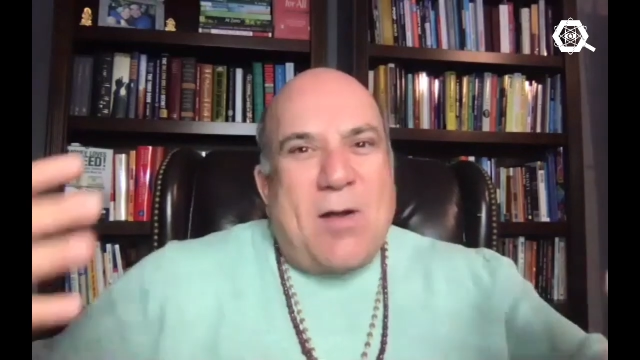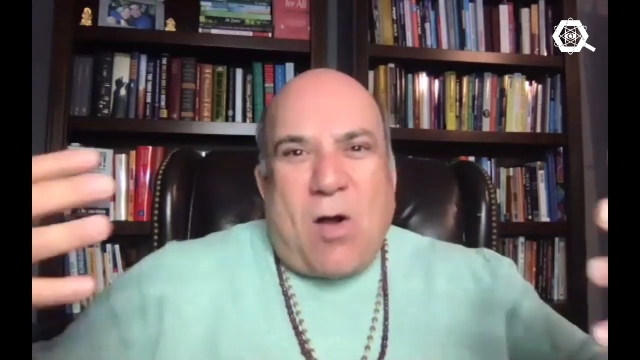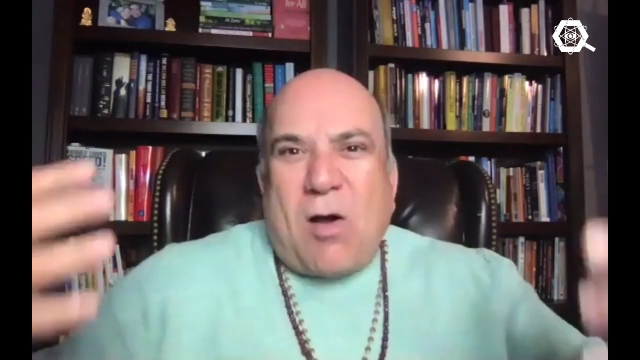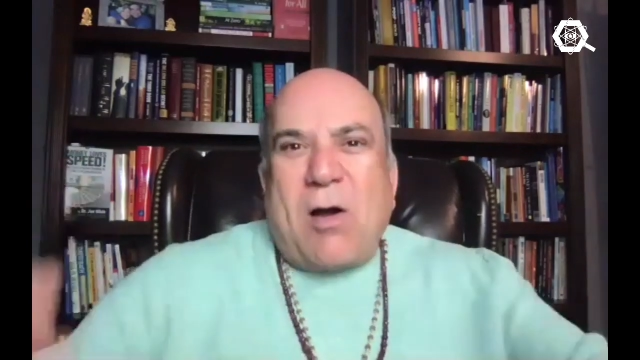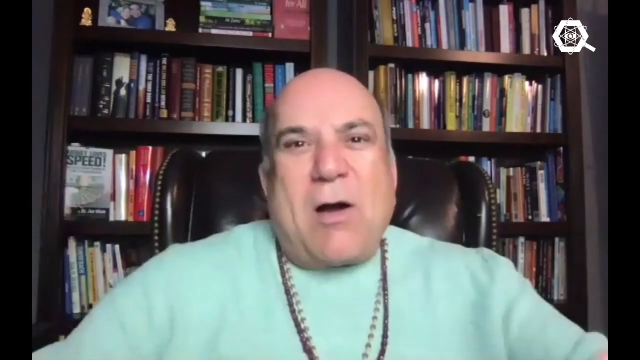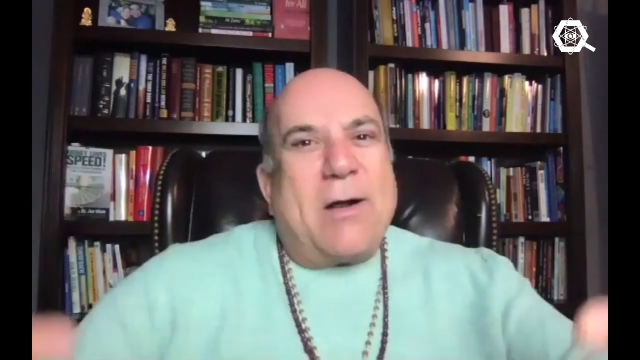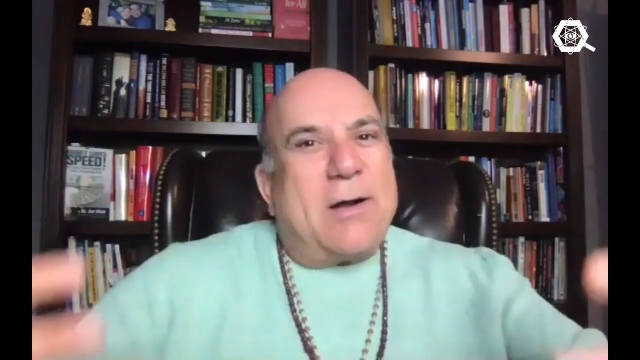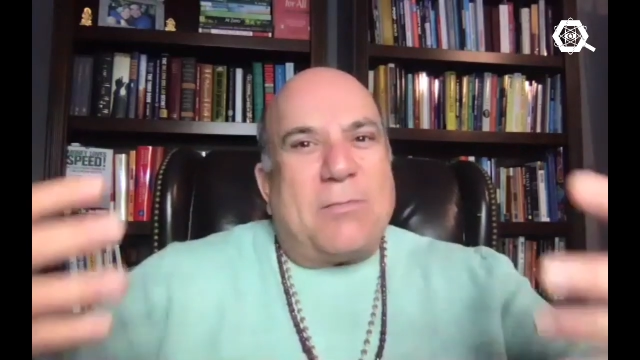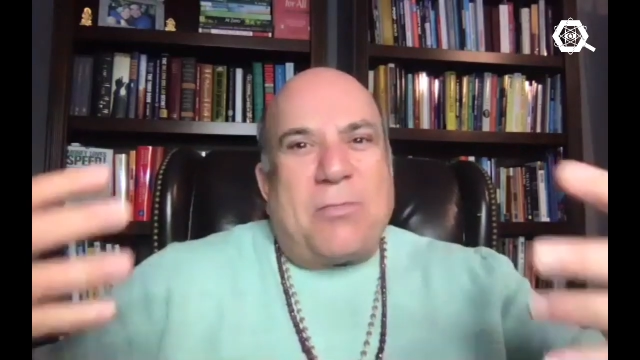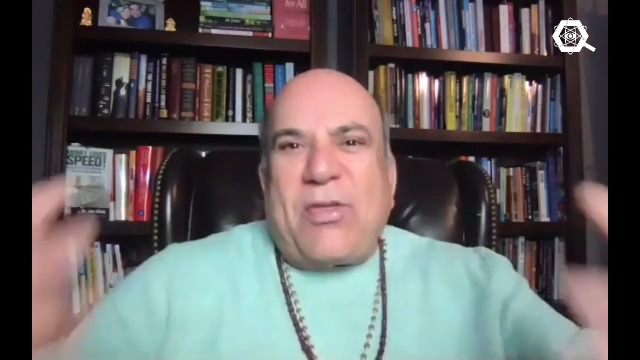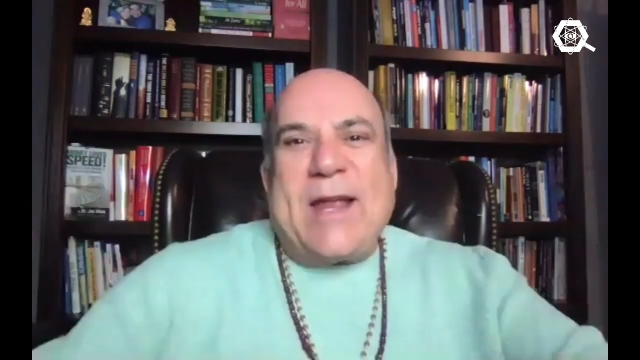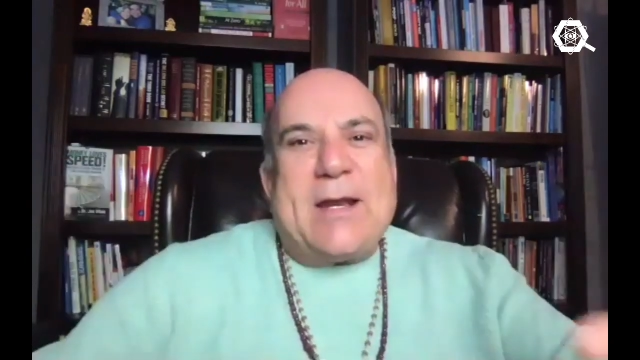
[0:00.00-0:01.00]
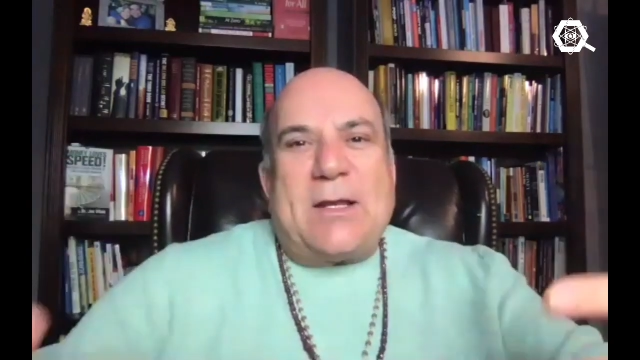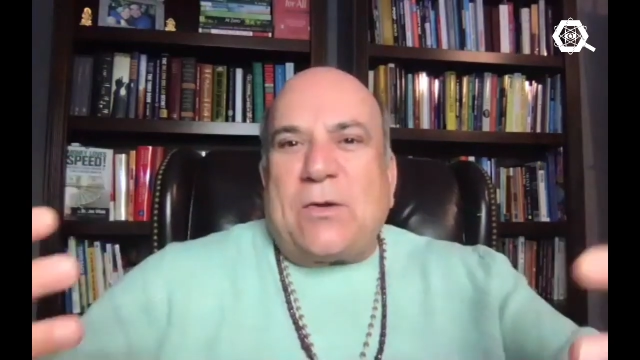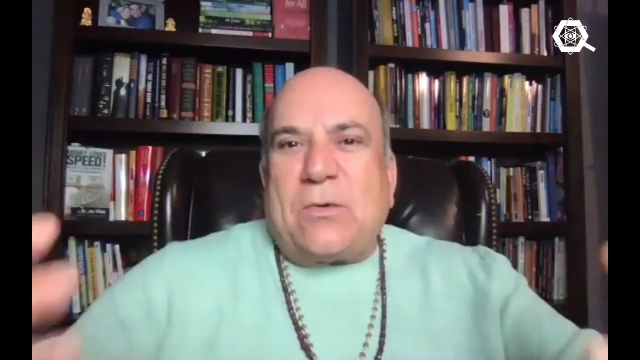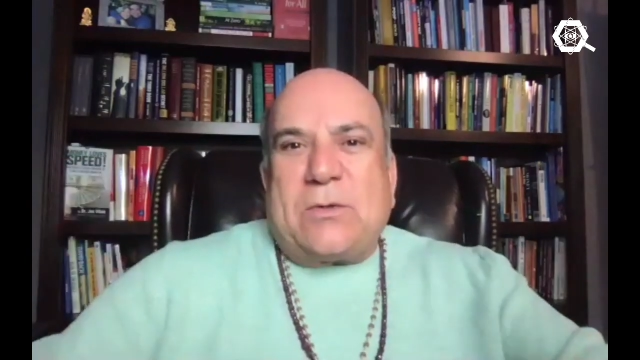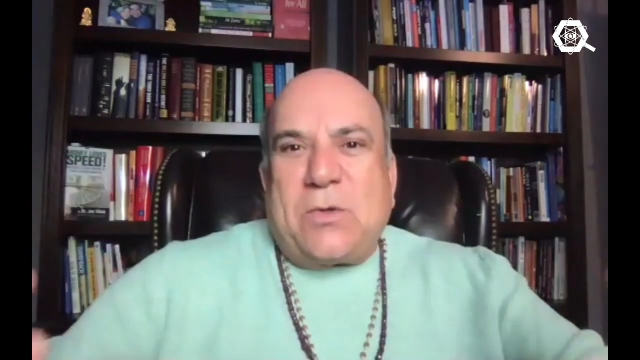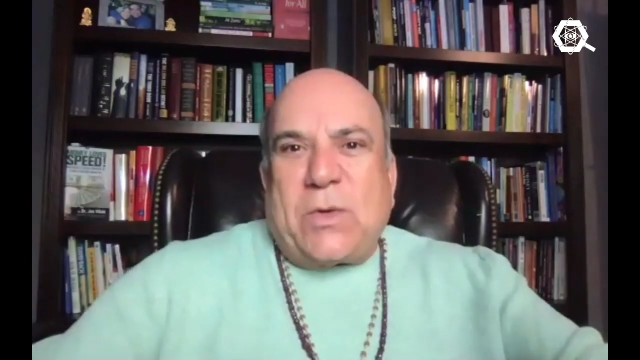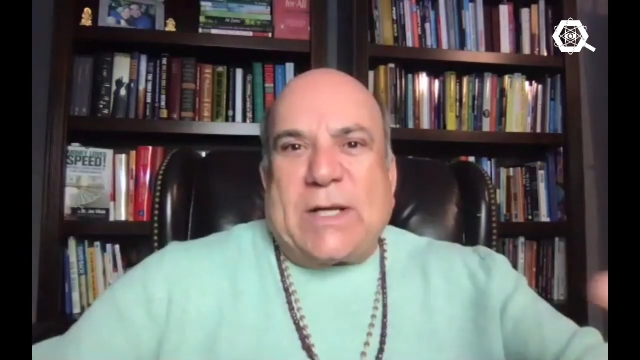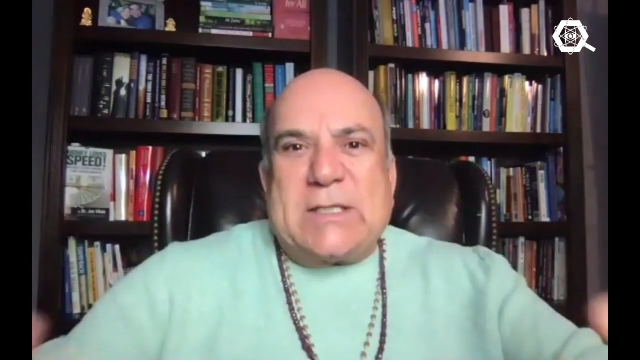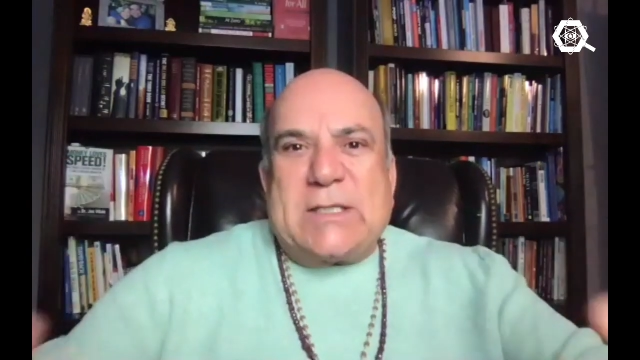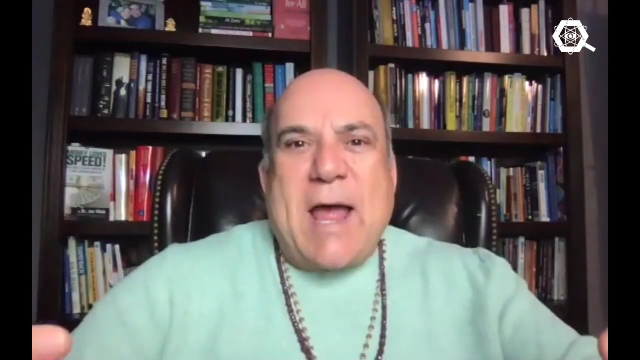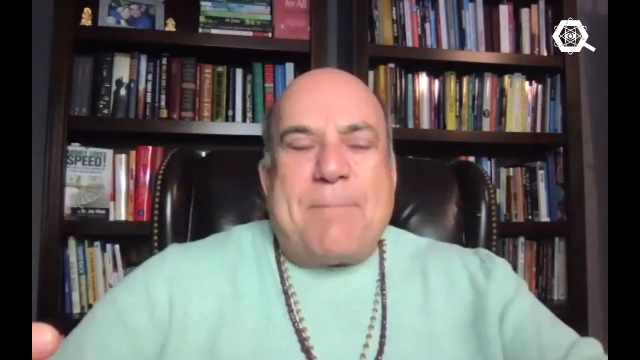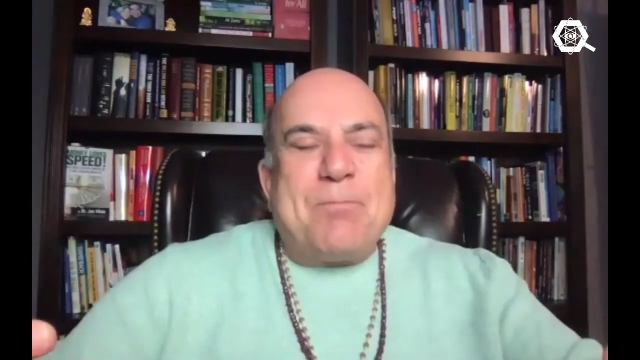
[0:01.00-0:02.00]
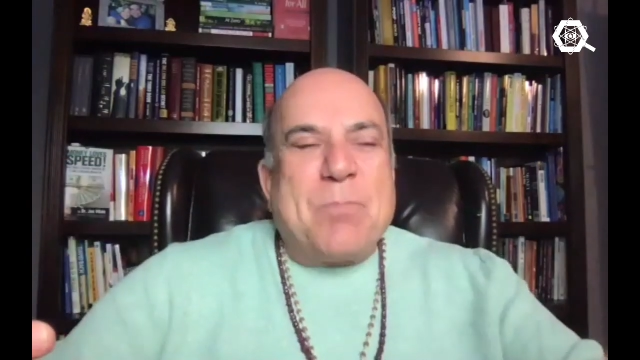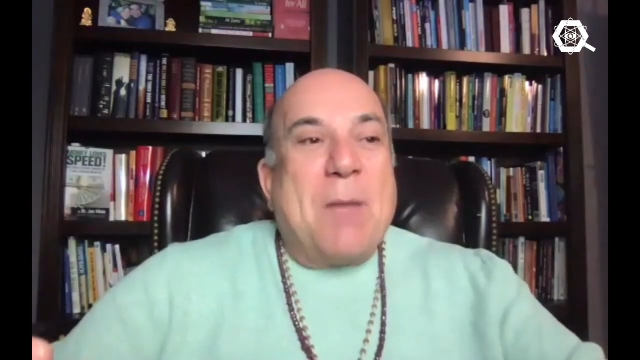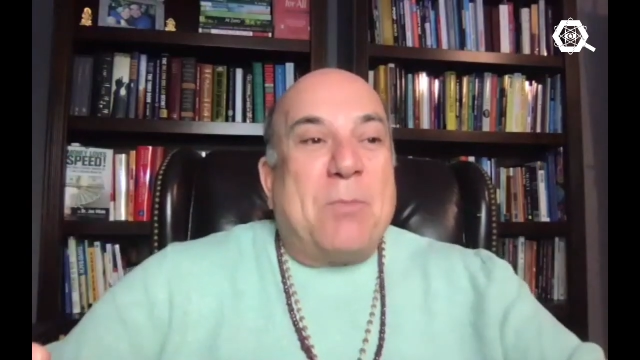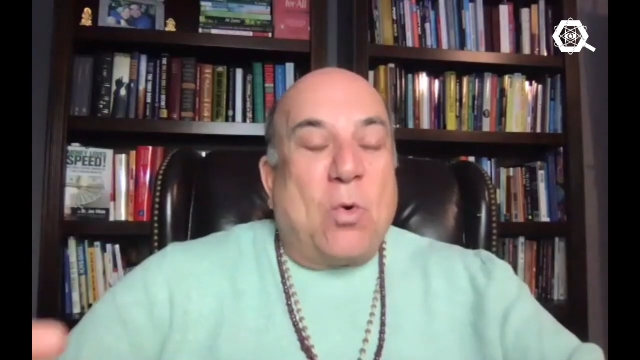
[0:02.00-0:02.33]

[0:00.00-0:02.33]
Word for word: hard thing to accept.